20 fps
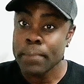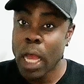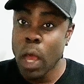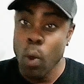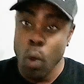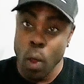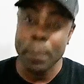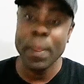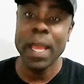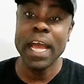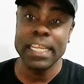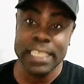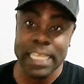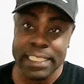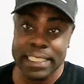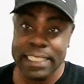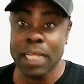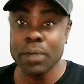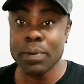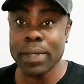I hope you
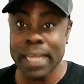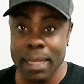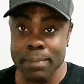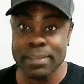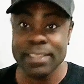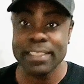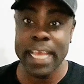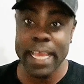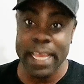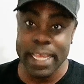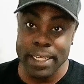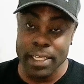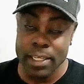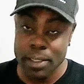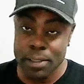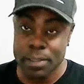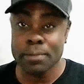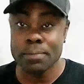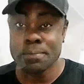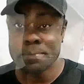understand what I'm saying, you
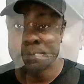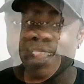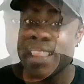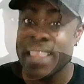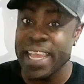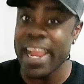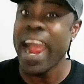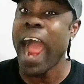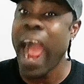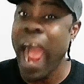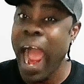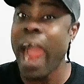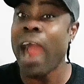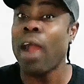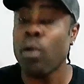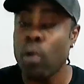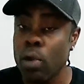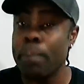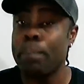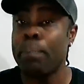know? There
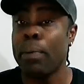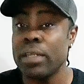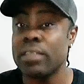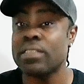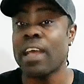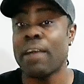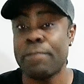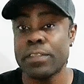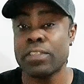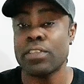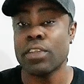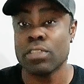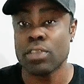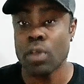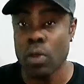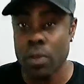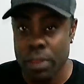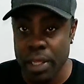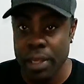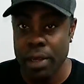are good police officers
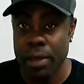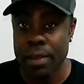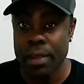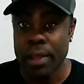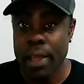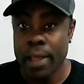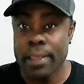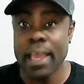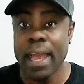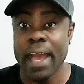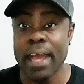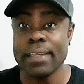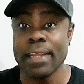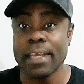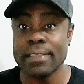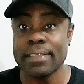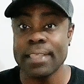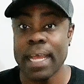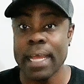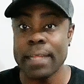out there, you
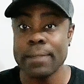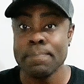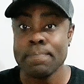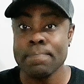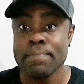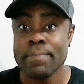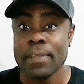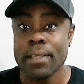understand?